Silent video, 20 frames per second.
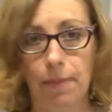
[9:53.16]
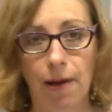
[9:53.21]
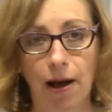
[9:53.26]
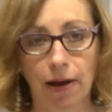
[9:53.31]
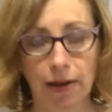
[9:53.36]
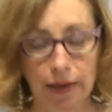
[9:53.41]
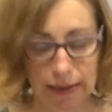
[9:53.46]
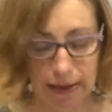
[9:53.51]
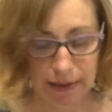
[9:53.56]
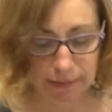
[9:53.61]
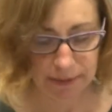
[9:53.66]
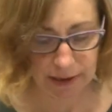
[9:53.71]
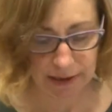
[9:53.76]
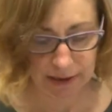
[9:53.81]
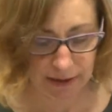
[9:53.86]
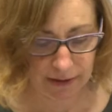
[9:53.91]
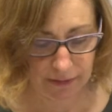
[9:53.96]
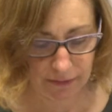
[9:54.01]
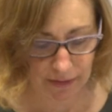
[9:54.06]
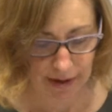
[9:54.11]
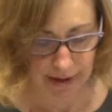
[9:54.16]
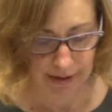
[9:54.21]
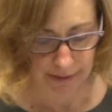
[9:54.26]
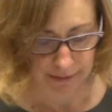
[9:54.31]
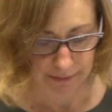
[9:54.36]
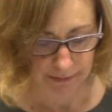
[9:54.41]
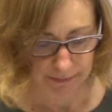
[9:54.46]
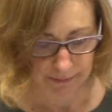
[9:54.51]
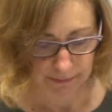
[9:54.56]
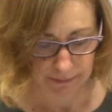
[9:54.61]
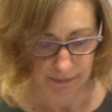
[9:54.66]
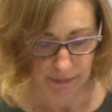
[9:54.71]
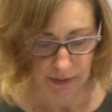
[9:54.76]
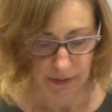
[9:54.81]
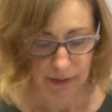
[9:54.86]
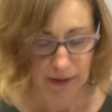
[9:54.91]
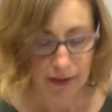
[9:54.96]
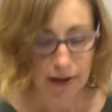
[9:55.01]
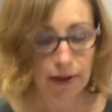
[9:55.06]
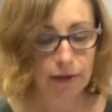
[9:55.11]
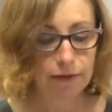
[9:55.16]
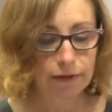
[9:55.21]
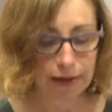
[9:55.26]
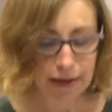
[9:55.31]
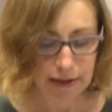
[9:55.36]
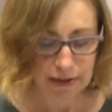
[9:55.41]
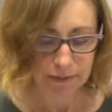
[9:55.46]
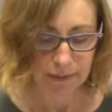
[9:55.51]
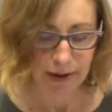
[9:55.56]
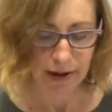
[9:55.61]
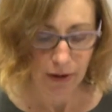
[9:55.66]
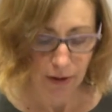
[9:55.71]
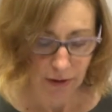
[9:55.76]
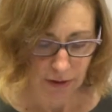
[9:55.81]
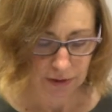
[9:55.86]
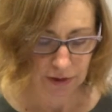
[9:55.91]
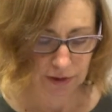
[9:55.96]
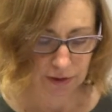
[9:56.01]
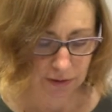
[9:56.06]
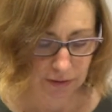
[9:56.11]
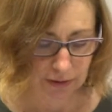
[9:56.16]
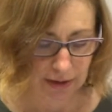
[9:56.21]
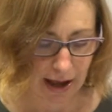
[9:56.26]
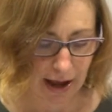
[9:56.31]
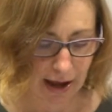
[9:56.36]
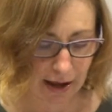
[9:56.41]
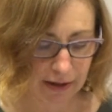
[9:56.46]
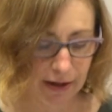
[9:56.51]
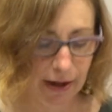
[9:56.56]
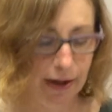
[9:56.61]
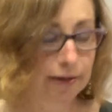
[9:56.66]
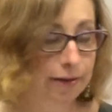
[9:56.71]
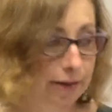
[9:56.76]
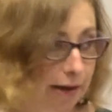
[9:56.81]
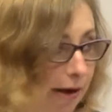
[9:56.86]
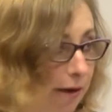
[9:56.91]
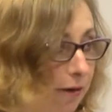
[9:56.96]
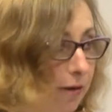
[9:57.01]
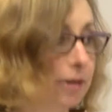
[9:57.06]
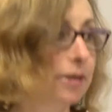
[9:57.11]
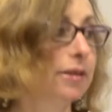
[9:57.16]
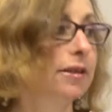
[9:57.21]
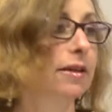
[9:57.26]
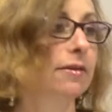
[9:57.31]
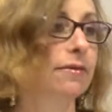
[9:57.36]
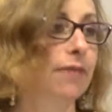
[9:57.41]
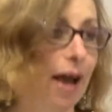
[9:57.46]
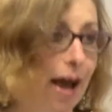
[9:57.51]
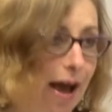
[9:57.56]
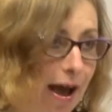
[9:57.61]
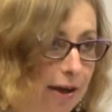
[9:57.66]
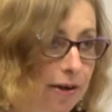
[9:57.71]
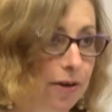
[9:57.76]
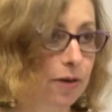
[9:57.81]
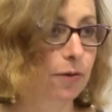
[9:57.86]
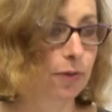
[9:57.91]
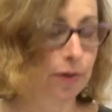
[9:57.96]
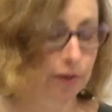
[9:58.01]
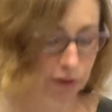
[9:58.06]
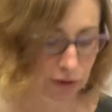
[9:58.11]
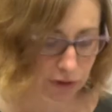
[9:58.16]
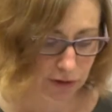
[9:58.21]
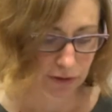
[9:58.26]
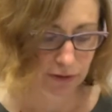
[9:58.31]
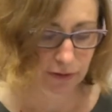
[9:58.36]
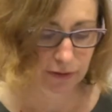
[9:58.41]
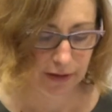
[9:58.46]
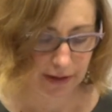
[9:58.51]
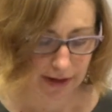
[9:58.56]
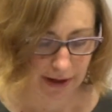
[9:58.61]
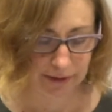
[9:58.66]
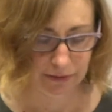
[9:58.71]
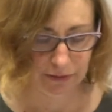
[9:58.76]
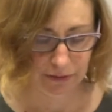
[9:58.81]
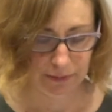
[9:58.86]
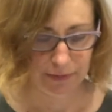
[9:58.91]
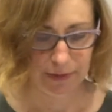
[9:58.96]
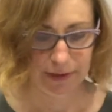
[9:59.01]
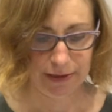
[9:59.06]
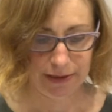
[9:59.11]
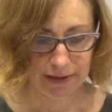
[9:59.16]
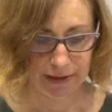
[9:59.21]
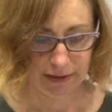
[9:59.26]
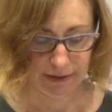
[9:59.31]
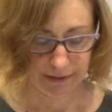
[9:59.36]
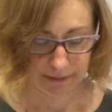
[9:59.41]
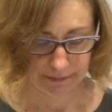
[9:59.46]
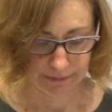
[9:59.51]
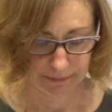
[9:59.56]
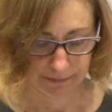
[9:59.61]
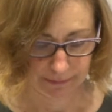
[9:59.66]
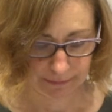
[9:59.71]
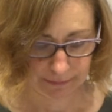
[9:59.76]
apocalyptic event, these may also lack a narrative adequate to the Anthropocene.